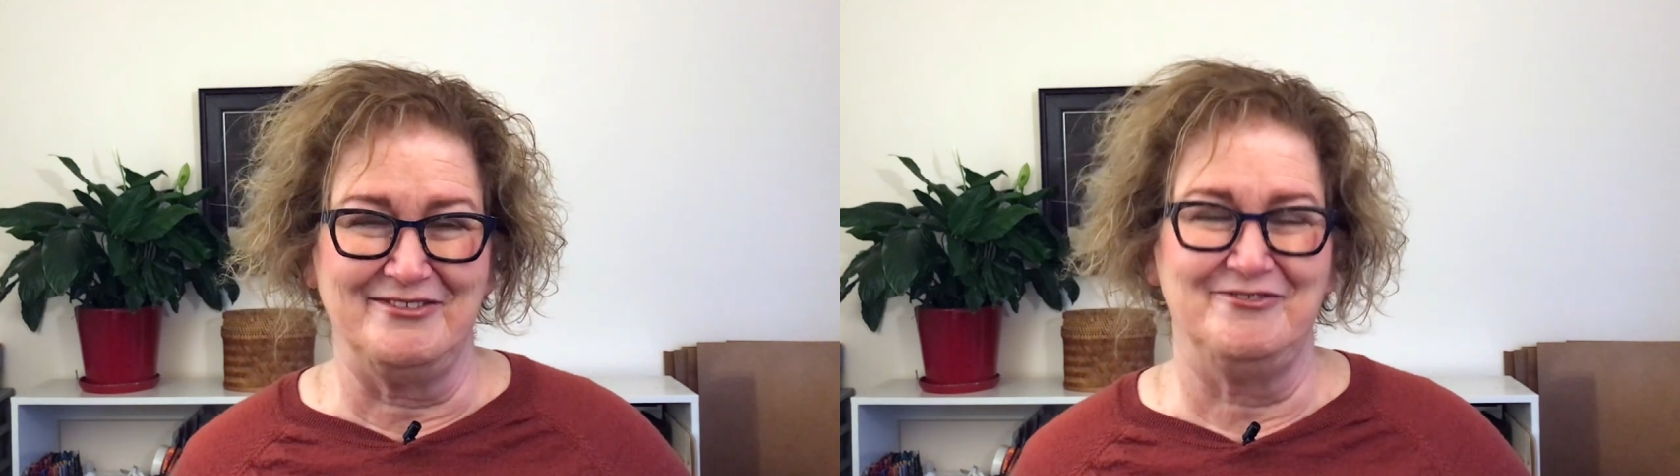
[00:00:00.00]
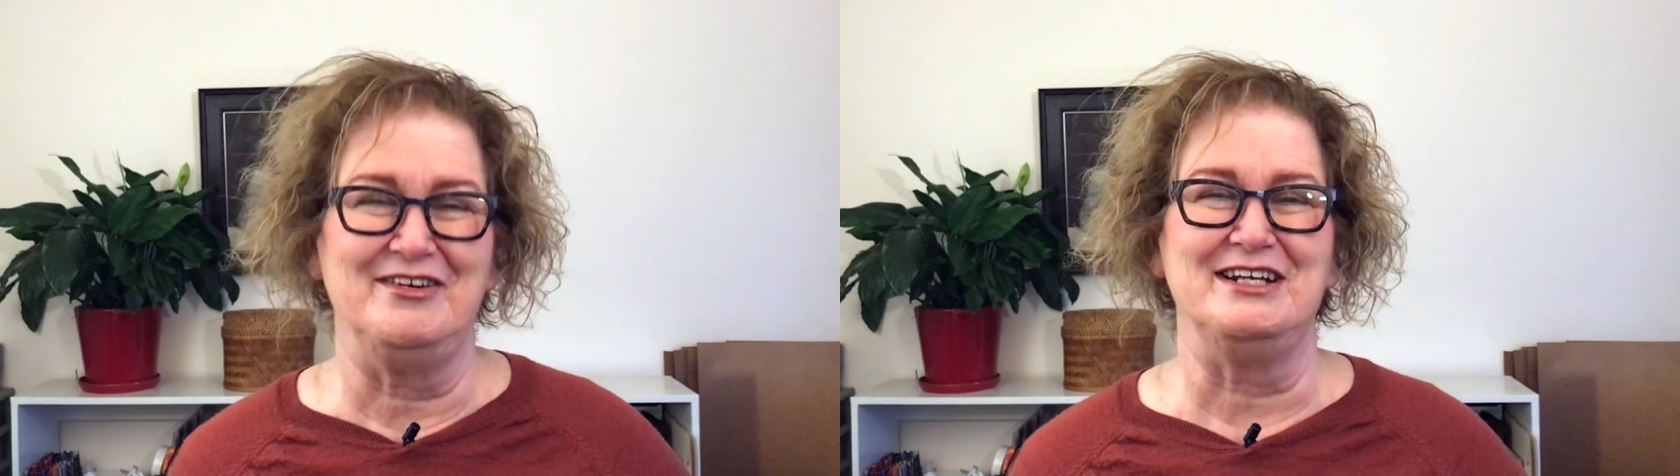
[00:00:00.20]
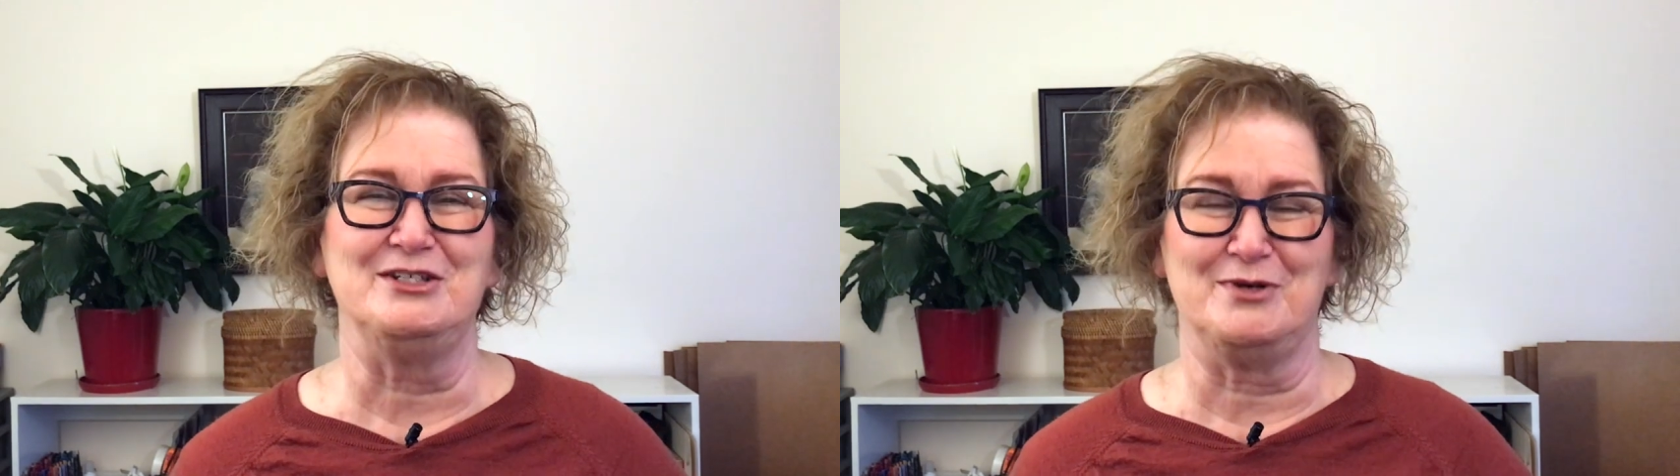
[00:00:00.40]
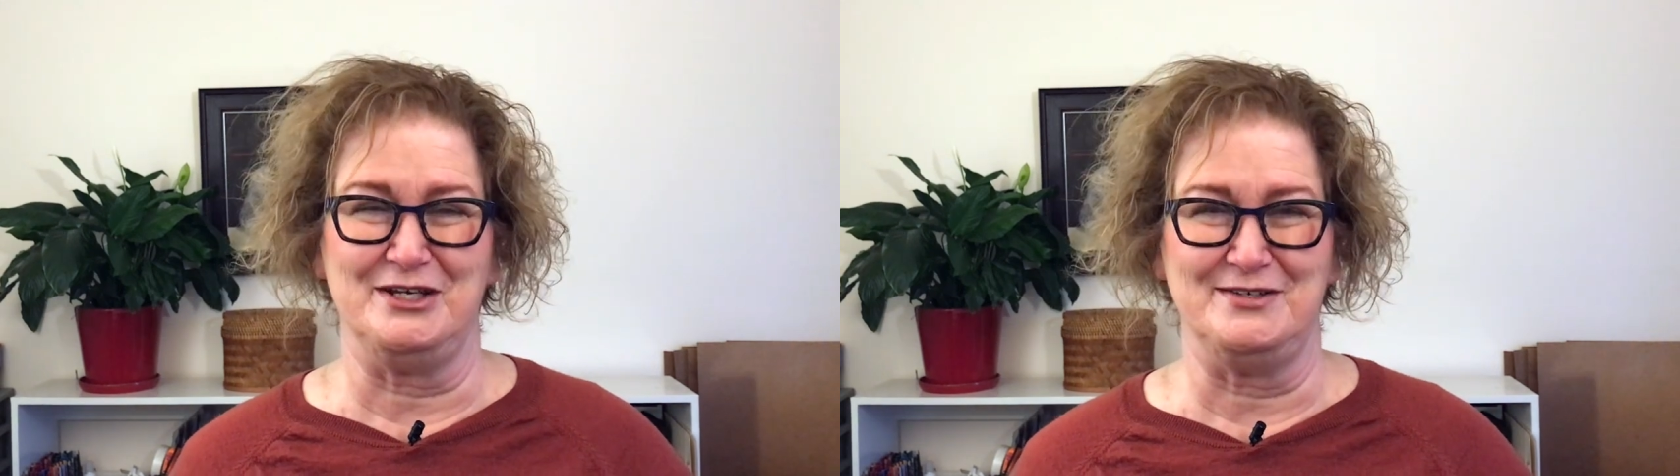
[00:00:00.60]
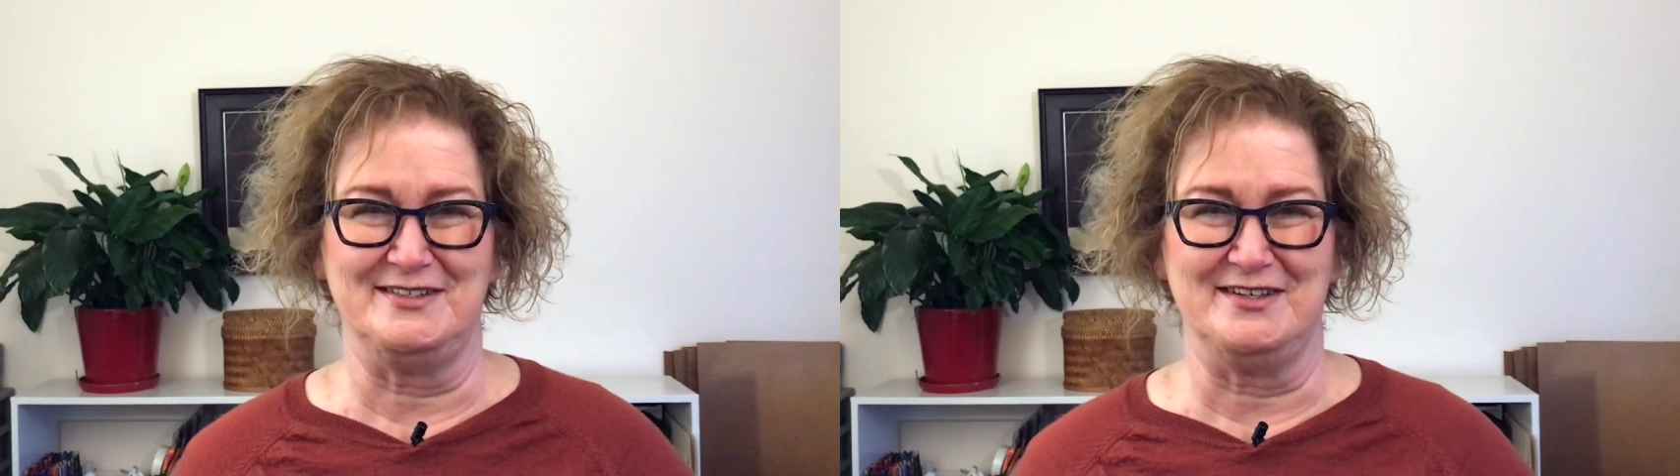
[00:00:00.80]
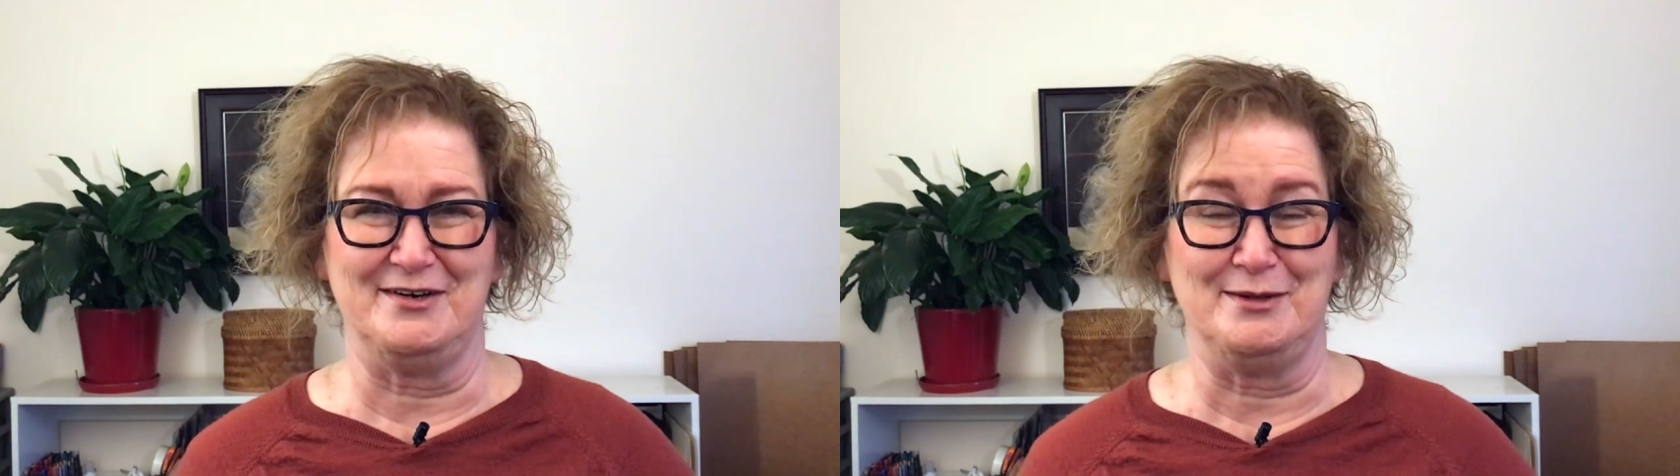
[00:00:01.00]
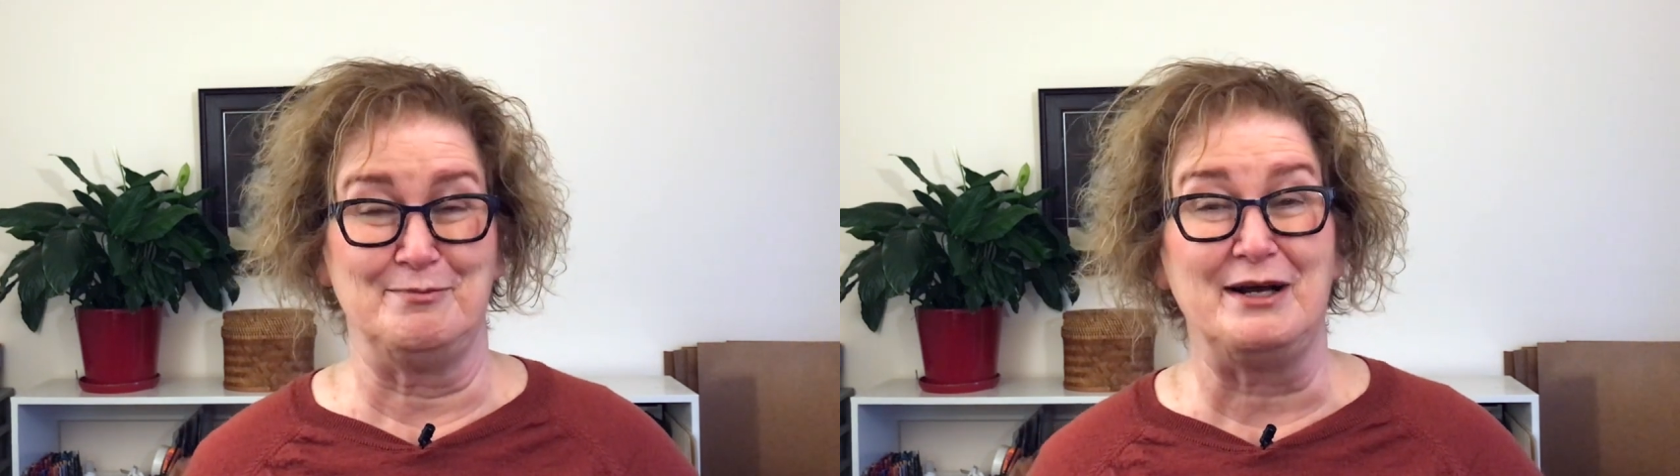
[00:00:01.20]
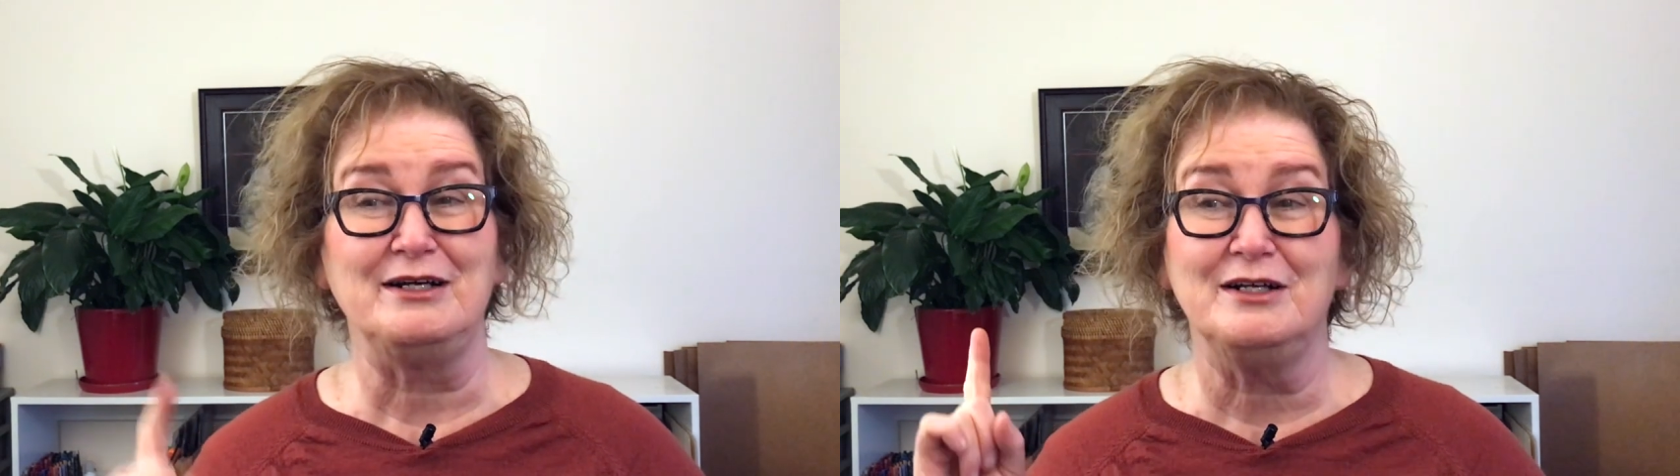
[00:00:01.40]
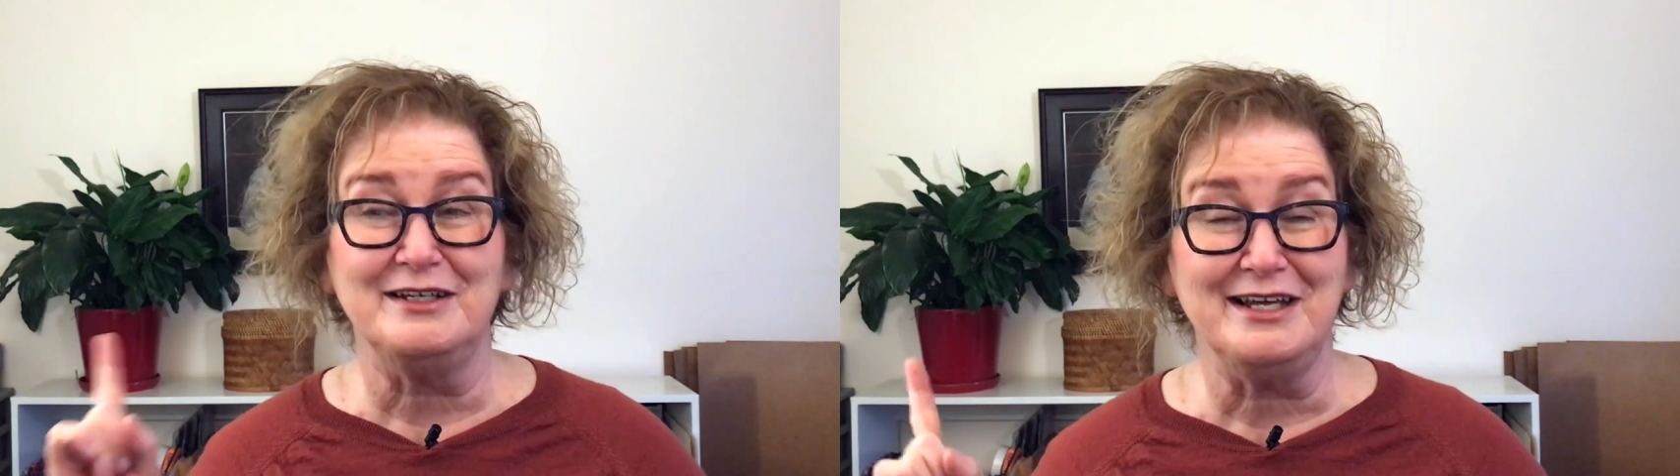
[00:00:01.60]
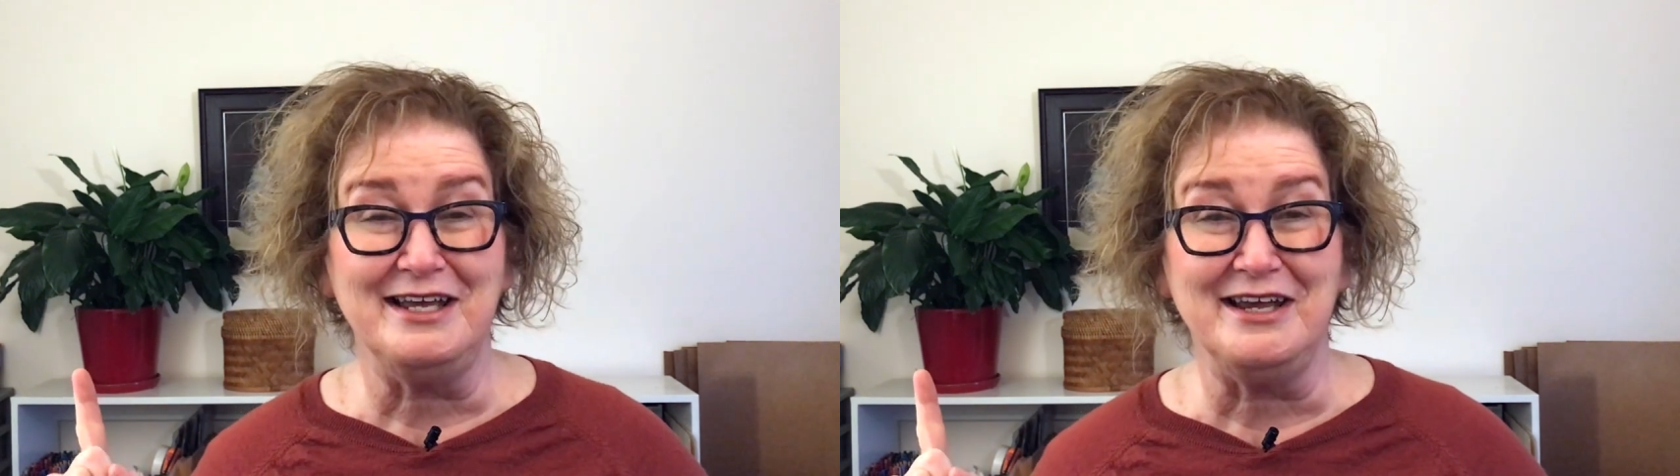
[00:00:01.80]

Finish What You Started by clicking